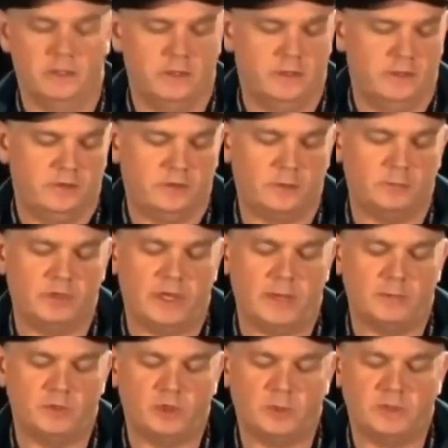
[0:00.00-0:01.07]
sometimes
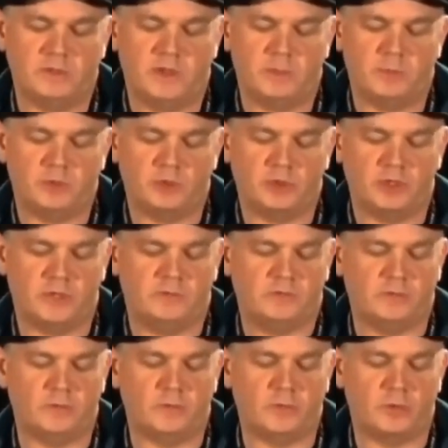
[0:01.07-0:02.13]
showing temperature shifts
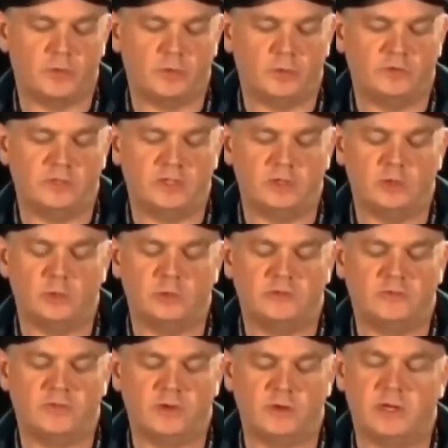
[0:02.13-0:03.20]
of over 13 degrees
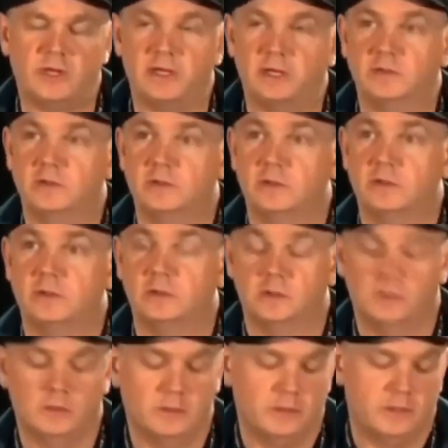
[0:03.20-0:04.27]
Fahrenheit.
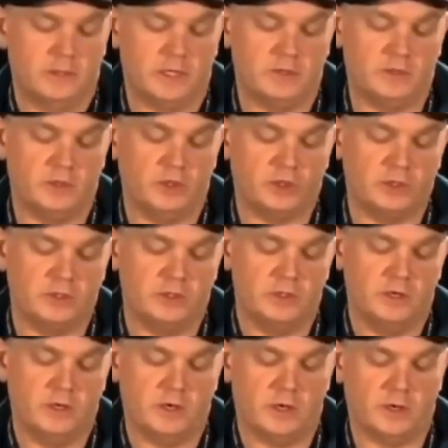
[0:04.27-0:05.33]
In
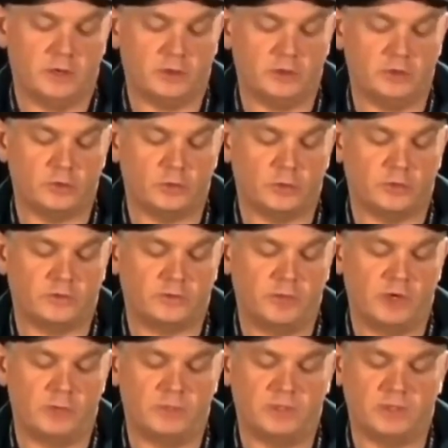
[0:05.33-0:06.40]
addition, under controlled
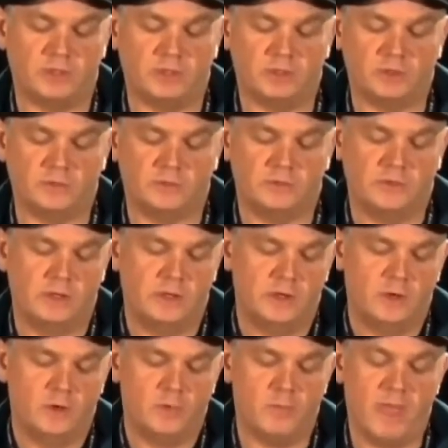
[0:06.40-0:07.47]
experiment conditions,
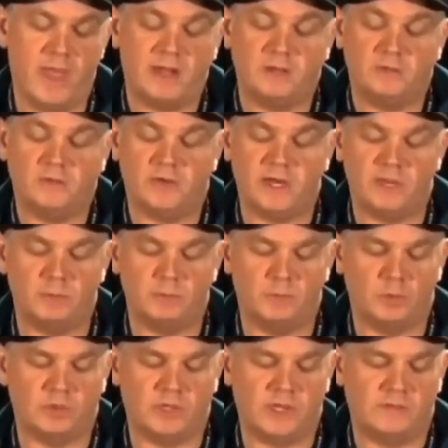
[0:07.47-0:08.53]
magnified
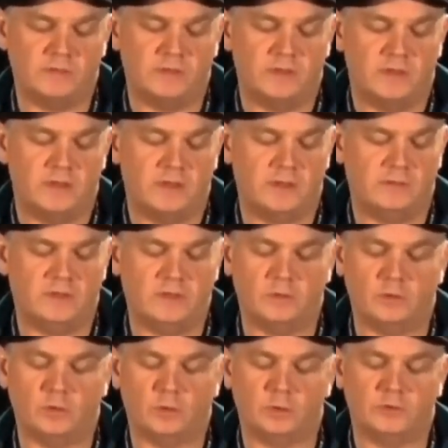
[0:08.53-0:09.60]
moonlight is even
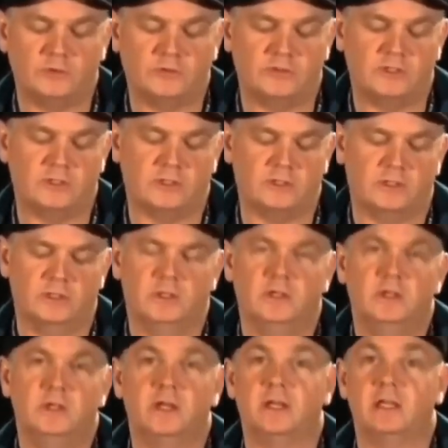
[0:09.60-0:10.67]
colder still,
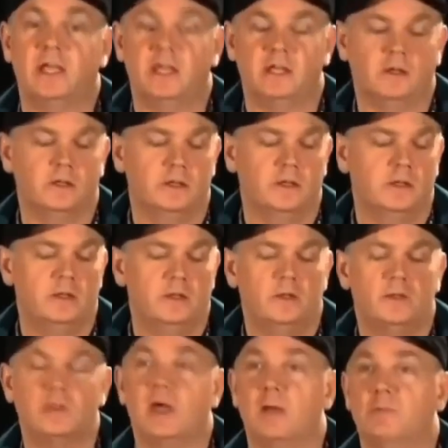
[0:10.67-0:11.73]
again,
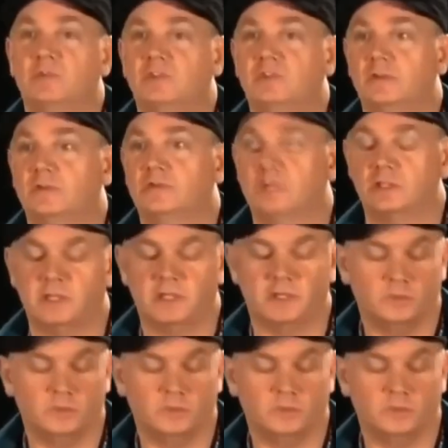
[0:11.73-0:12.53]
the opposite of sunlight.